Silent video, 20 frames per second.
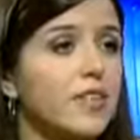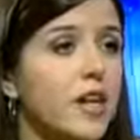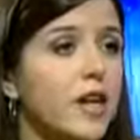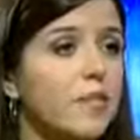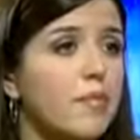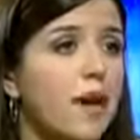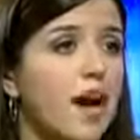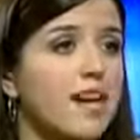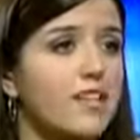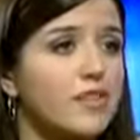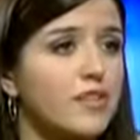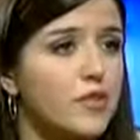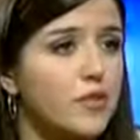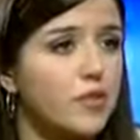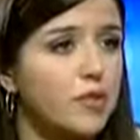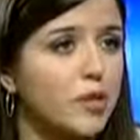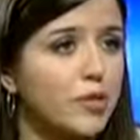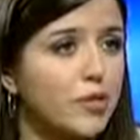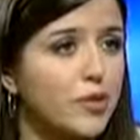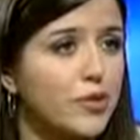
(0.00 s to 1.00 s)
time passes
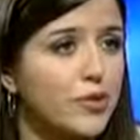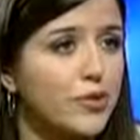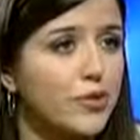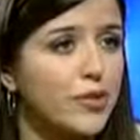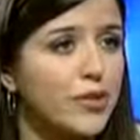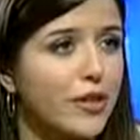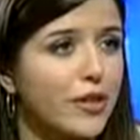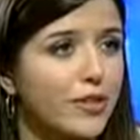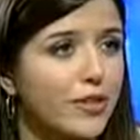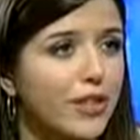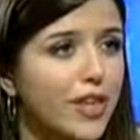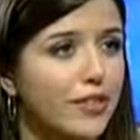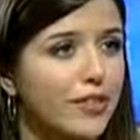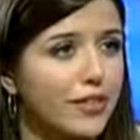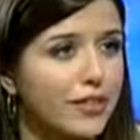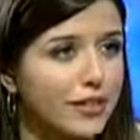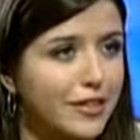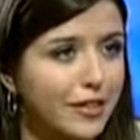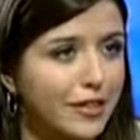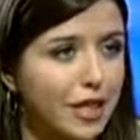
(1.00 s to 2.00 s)
and people do start
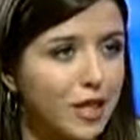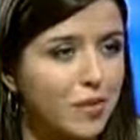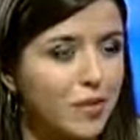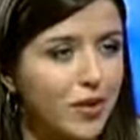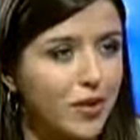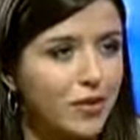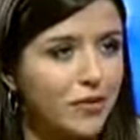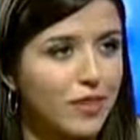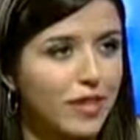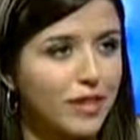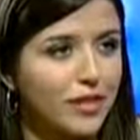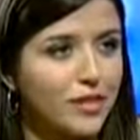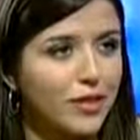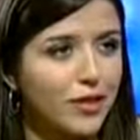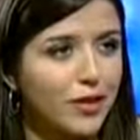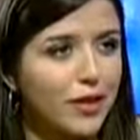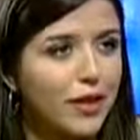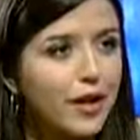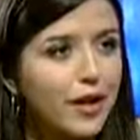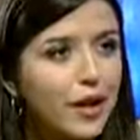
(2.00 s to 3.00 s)
loving to dig up all of that
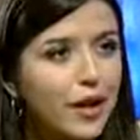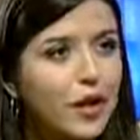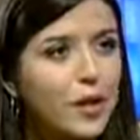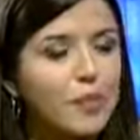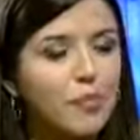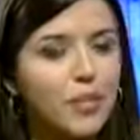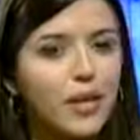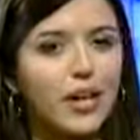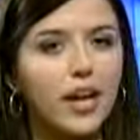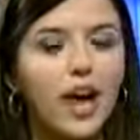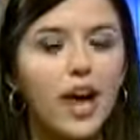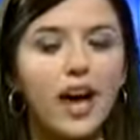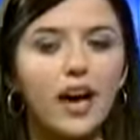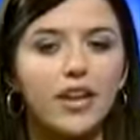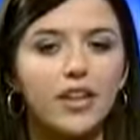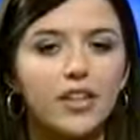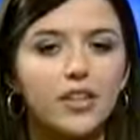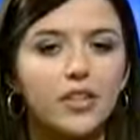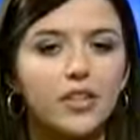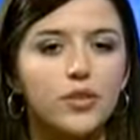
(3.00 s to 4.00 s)
dirt. Yeah.
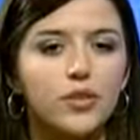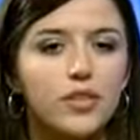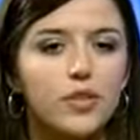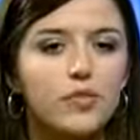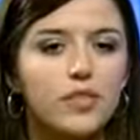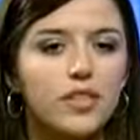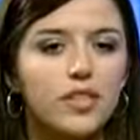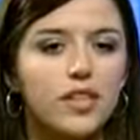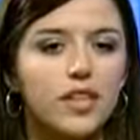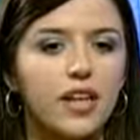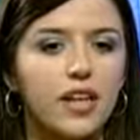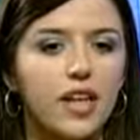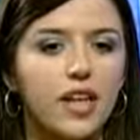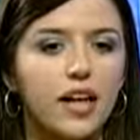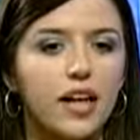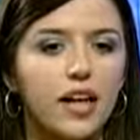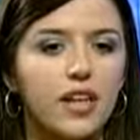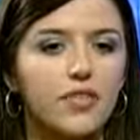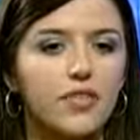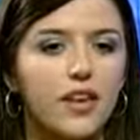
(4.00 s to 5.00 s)
But, you know, something
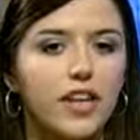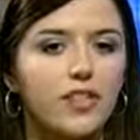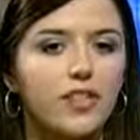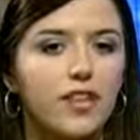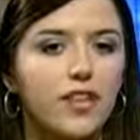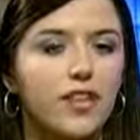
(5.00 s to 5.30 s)
that I find